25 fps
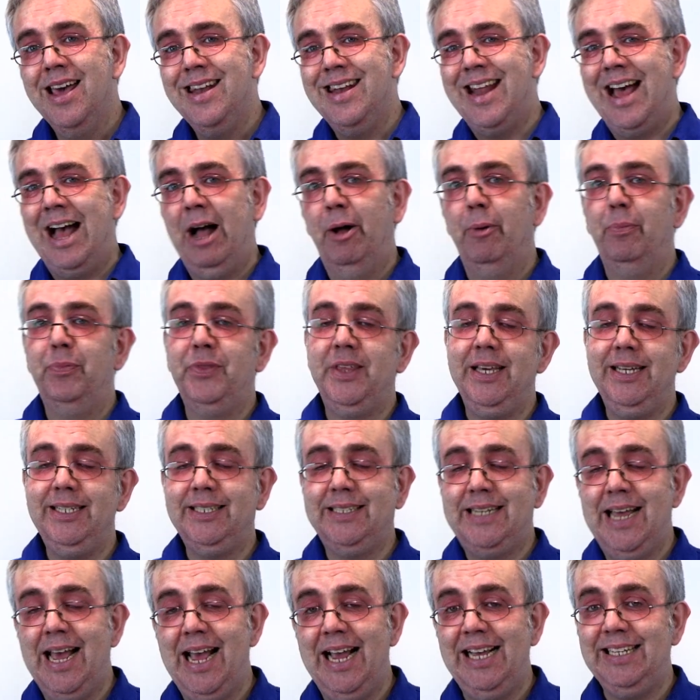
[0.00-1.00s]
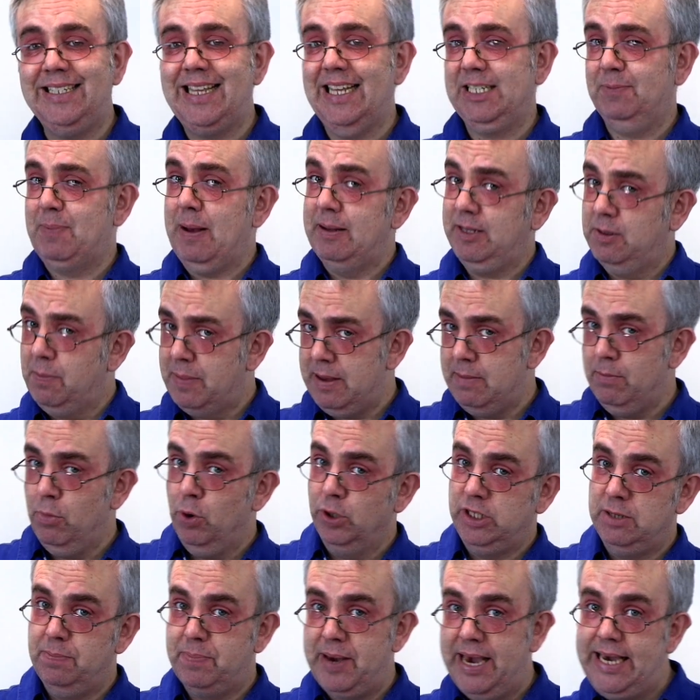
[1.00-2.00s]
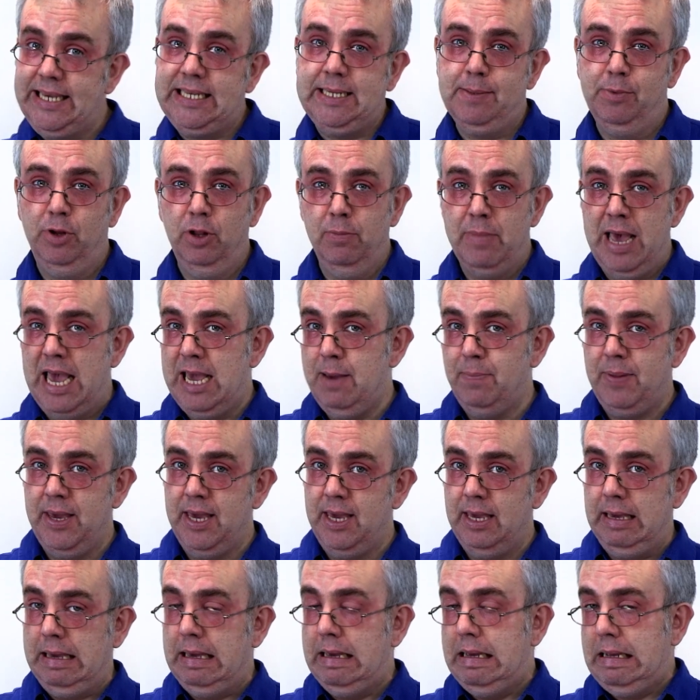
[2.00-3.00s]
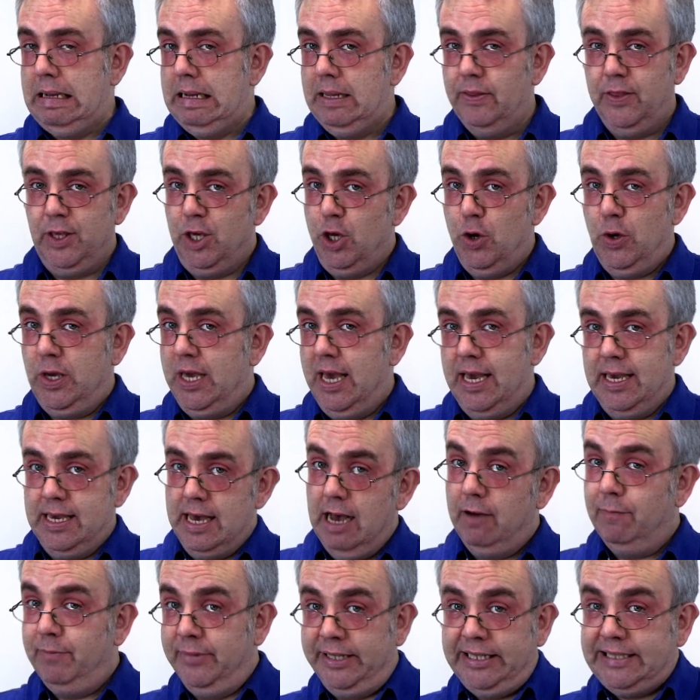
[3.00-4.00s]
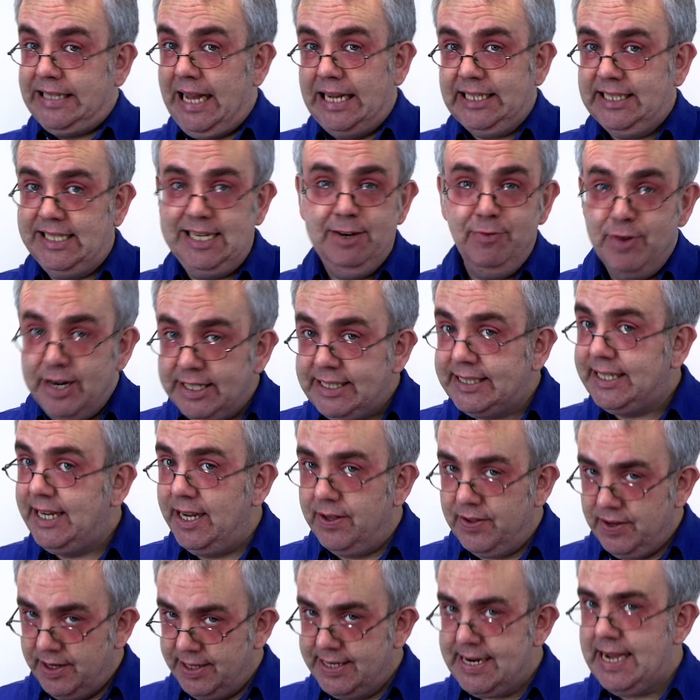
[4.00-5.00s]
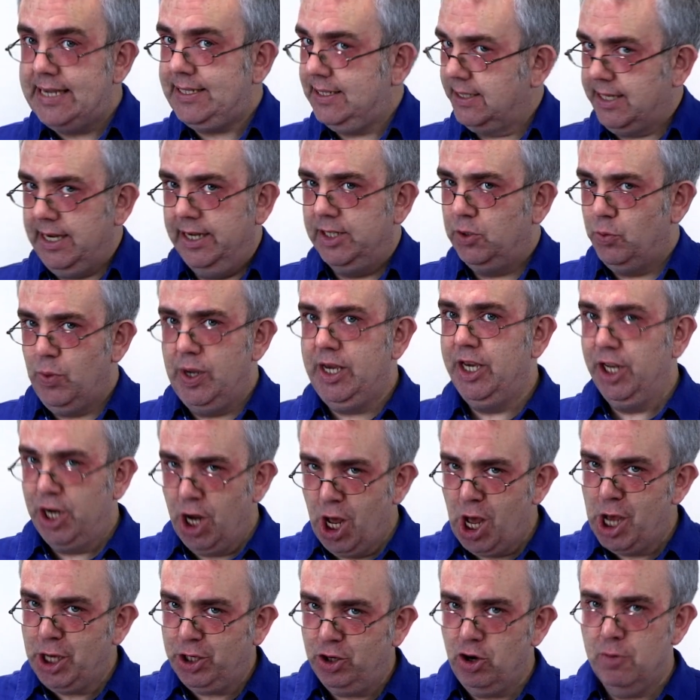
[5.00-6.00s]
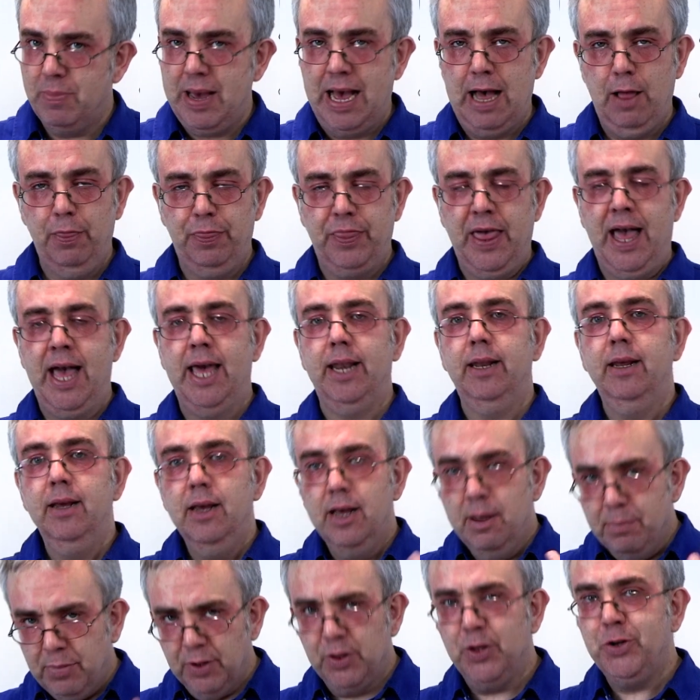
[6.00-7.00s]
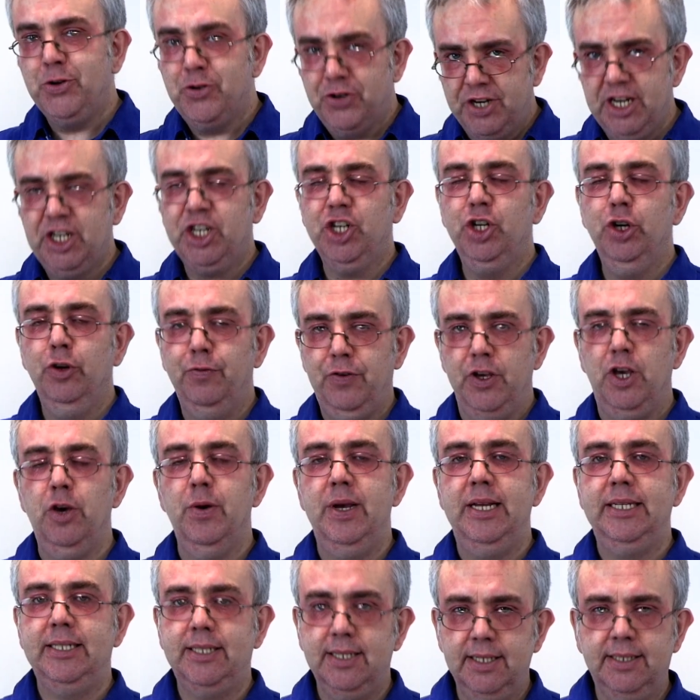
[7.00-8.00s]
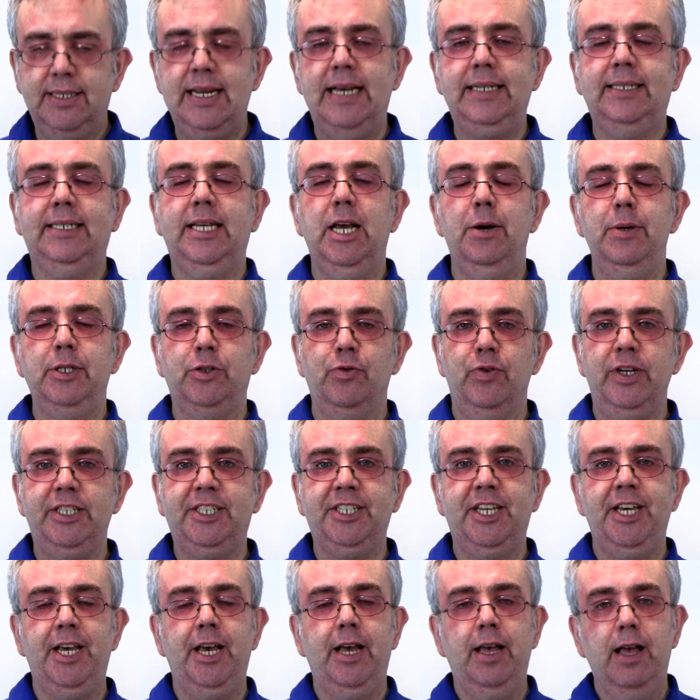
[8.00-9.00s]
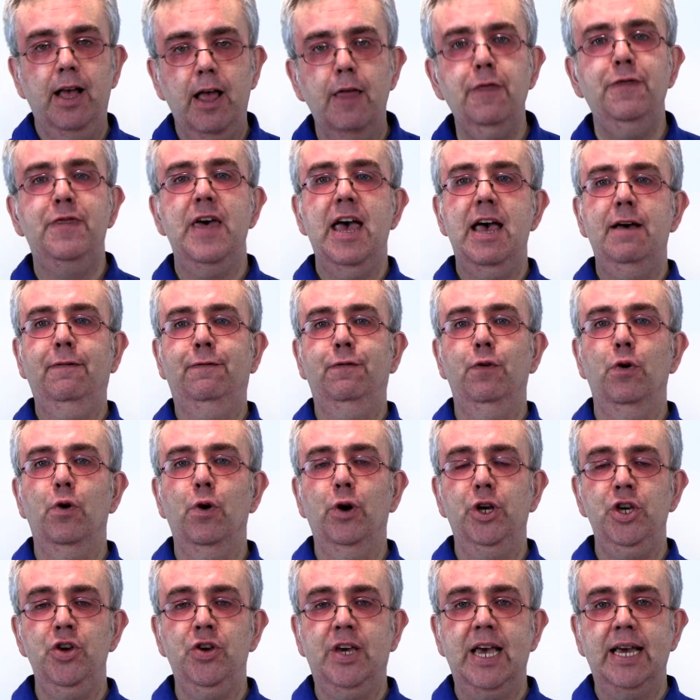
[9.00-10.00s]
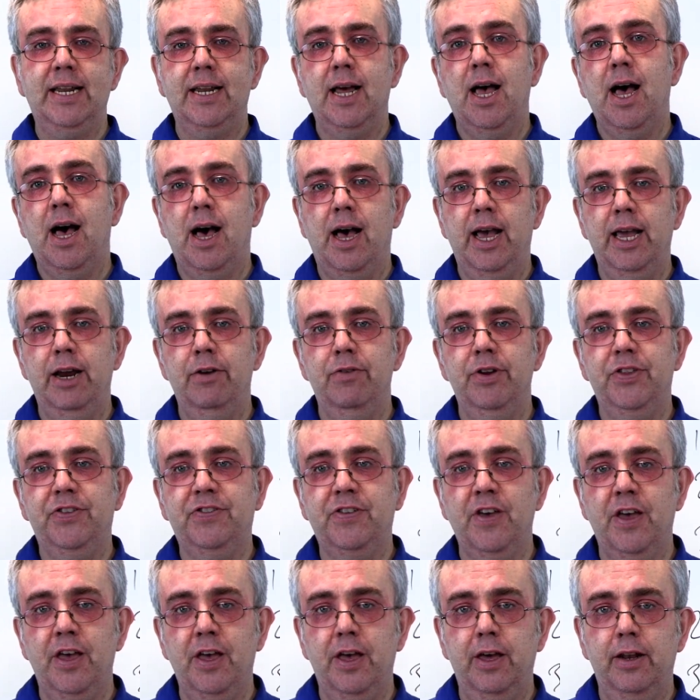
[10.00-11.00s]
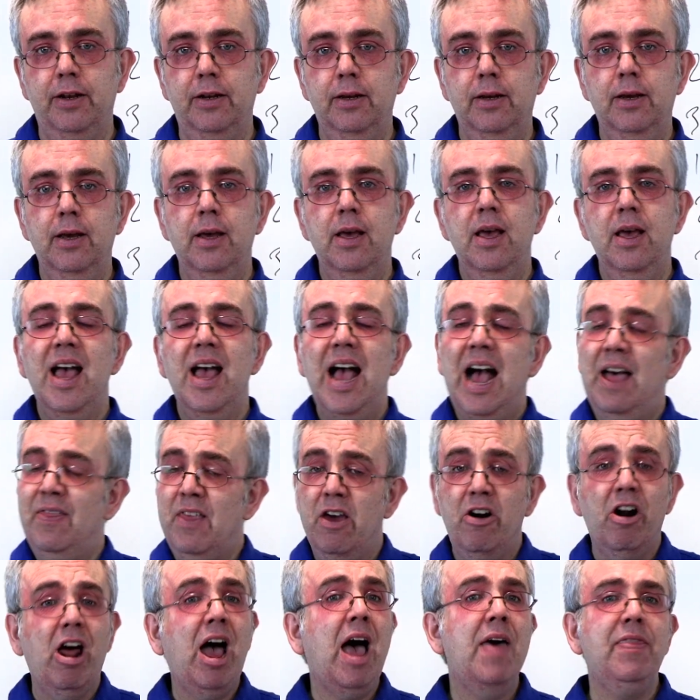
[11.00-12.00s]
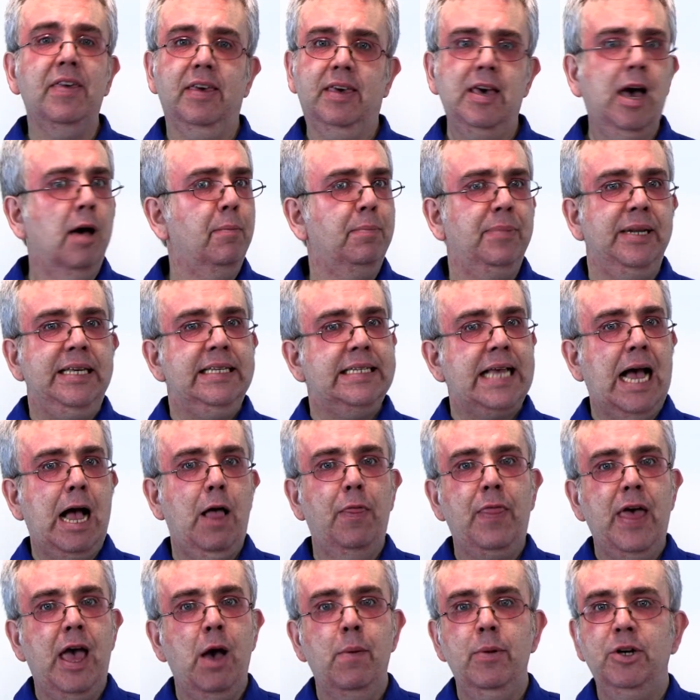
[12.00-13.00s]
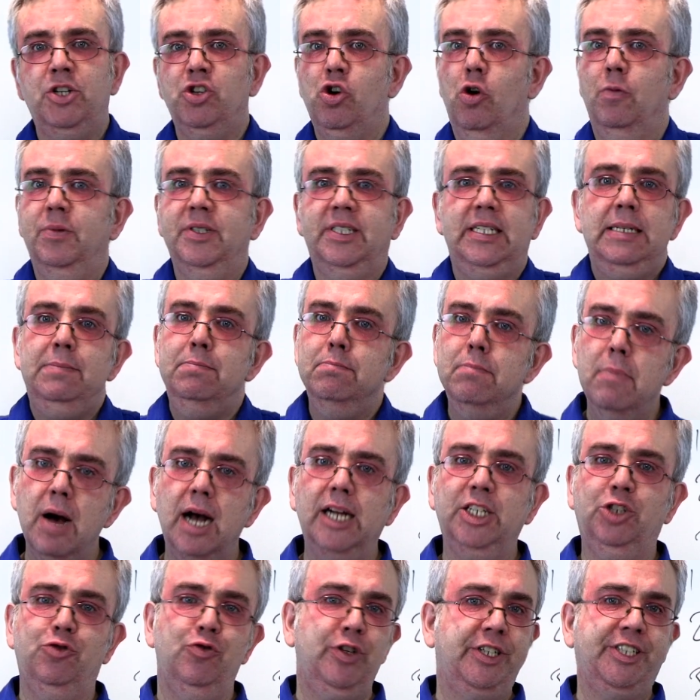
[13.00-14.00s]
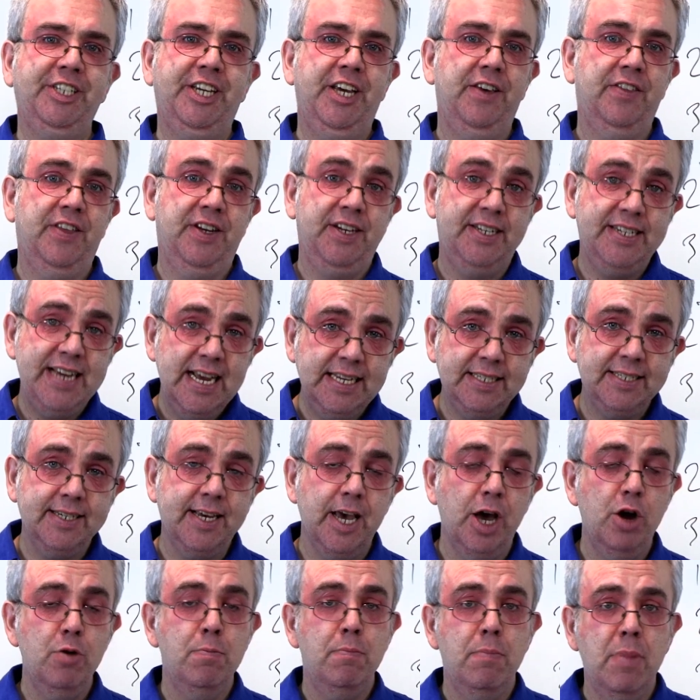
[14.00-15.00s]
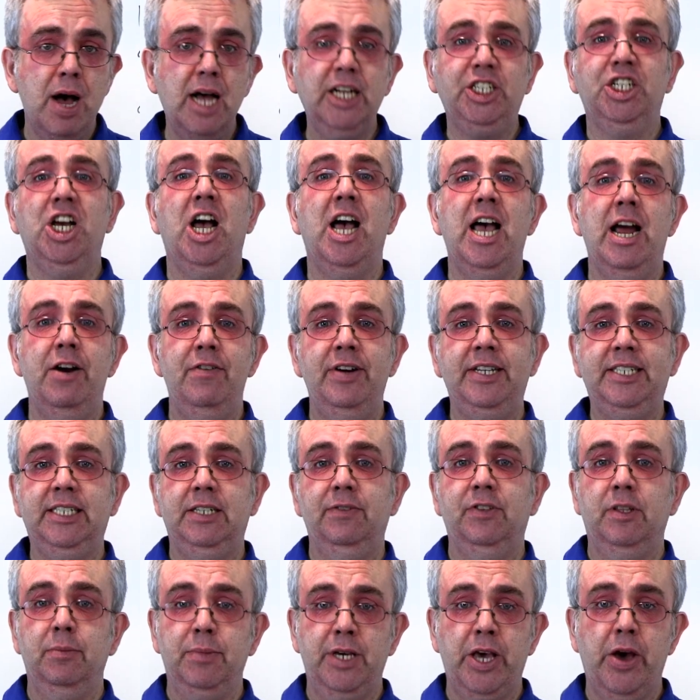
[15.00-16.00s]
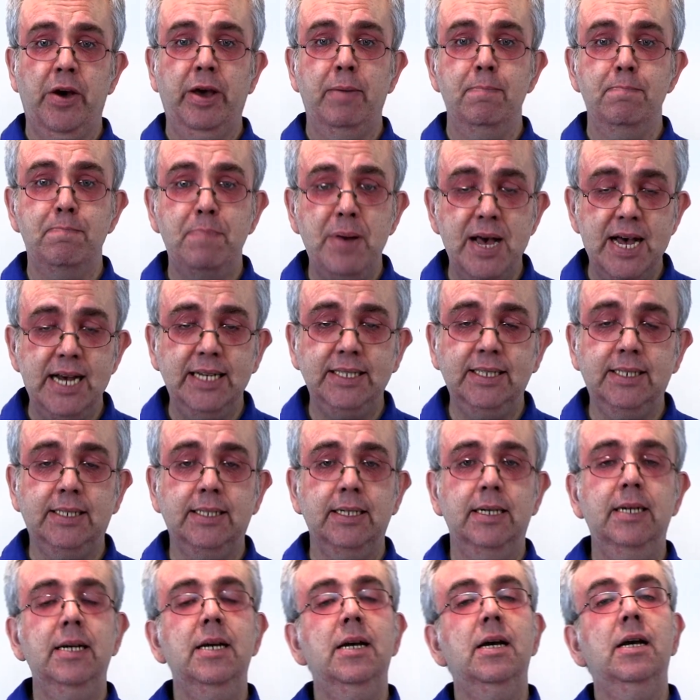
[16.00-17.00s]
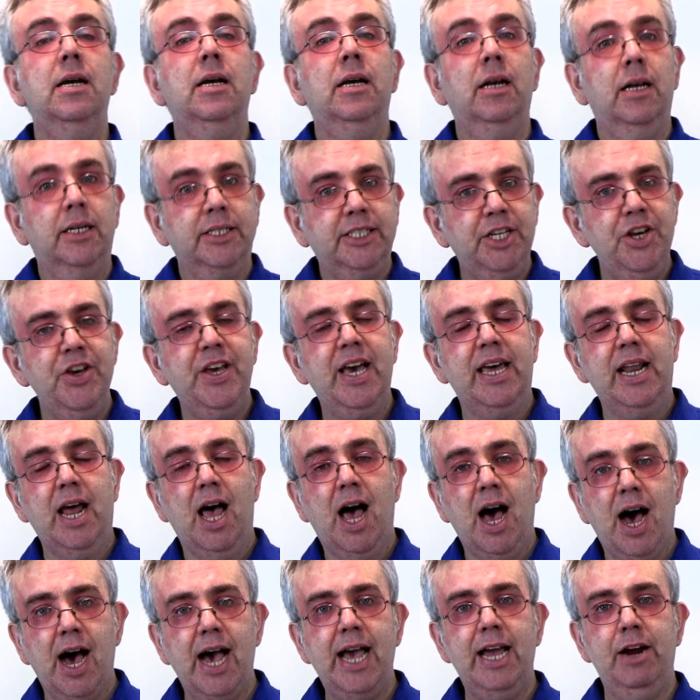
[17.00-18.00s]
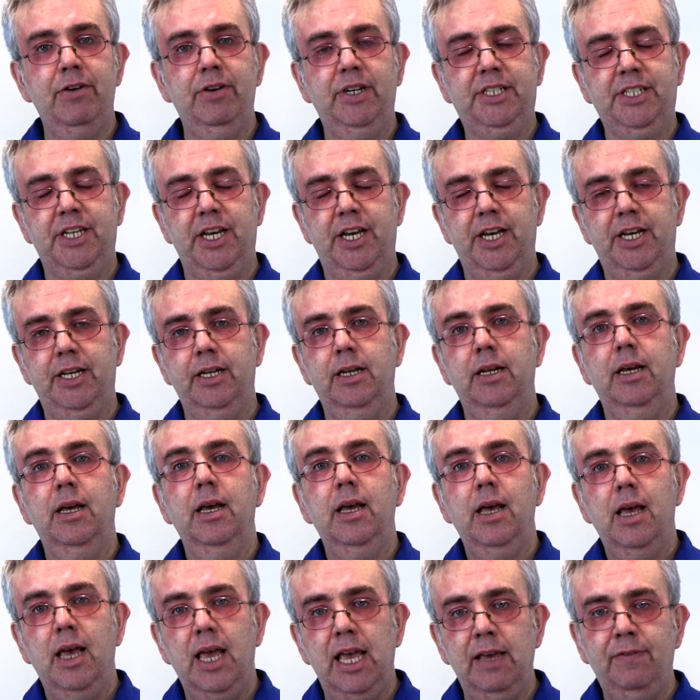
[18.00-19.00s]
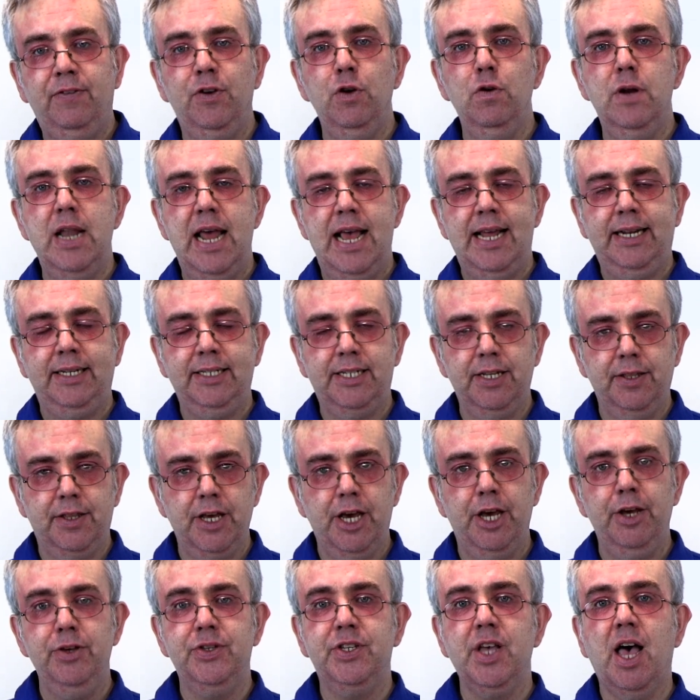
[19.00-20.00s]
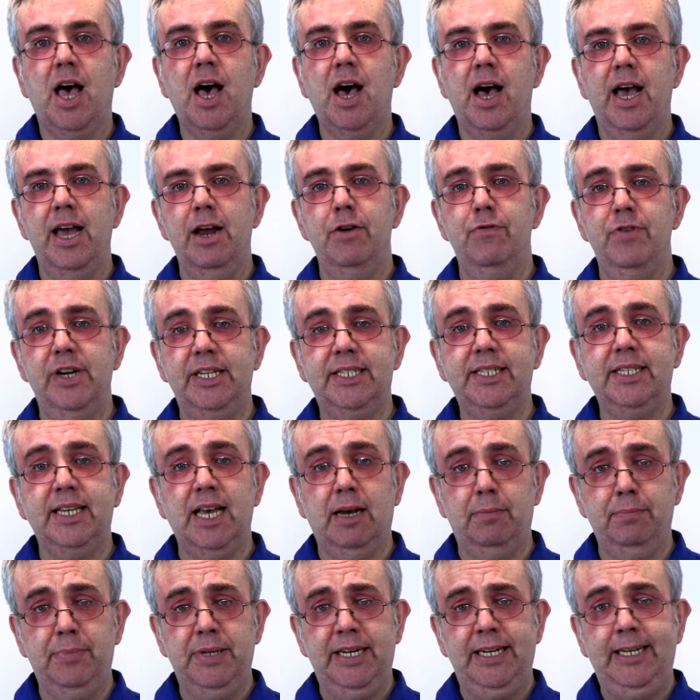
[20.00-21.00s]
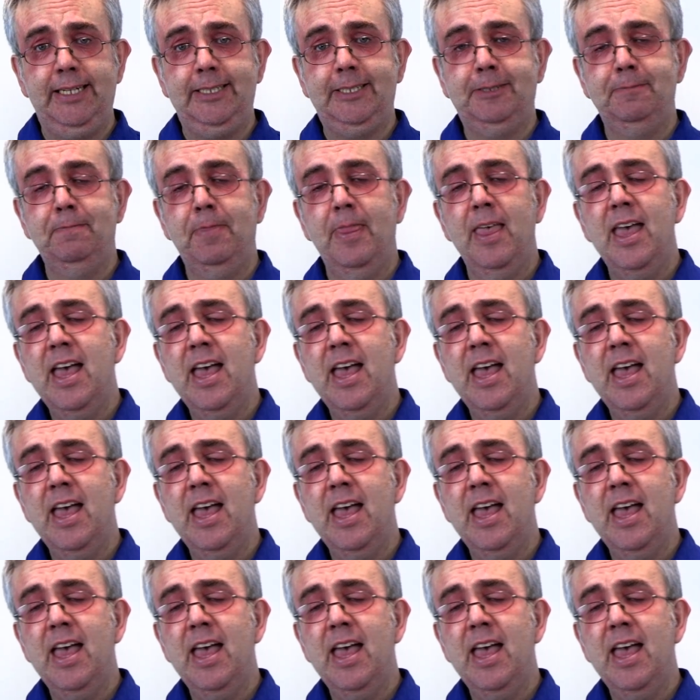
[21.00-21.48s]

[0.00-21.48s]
Now, these days, that's perhaps a bit more debatable. Maybe the UK government is actually riskier than Tesco's. We could argue about that. But the traditional view is Tesco is riskier, therefore you get a higher return. And there are other companies out there which are obviously much riskier than Tesco, much higher risk of them going bust, so you get a higher return if you lend to those higher risk companies.